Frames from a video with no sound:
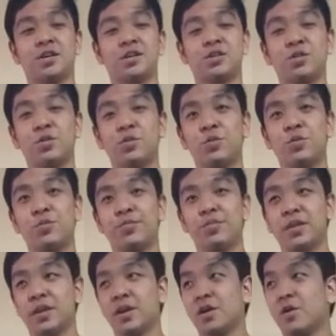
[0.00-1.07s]
So
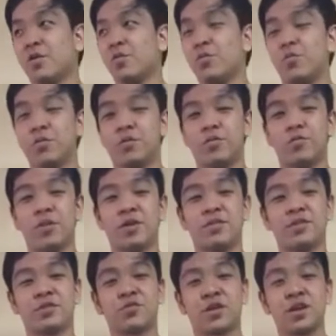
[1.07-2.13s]
when
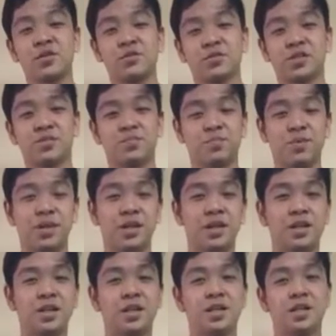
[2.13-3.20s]
we try to
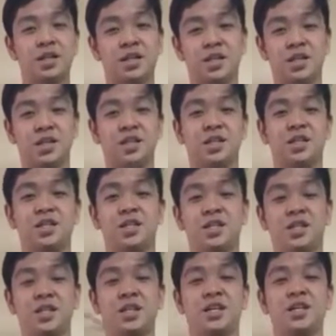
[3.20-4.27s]
spin
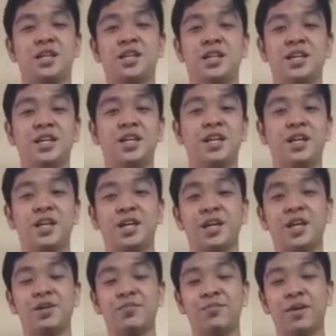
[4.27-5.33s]

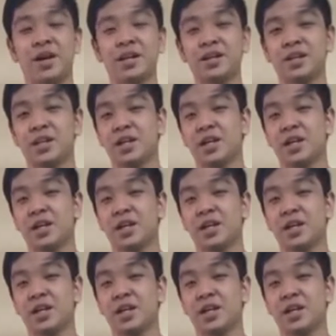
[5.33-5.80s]
the earbud,